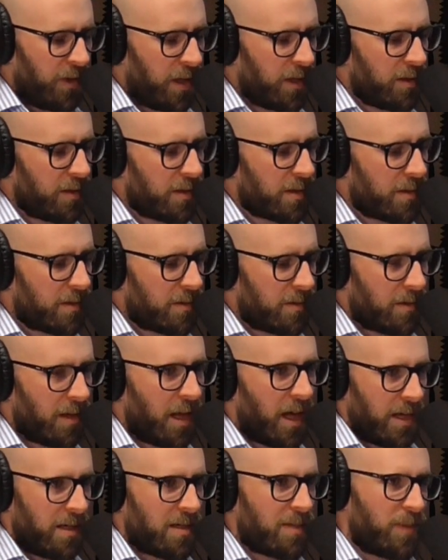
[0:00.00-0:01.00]
and it feels
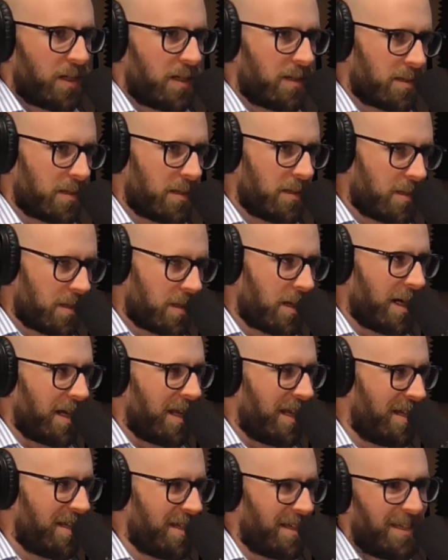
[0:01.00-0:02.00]
light because it's
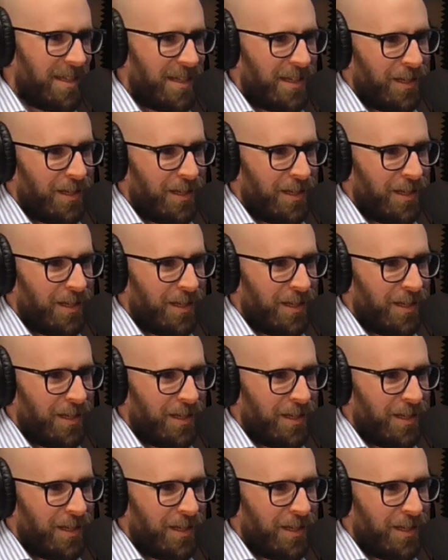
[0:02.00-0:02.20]
tiny,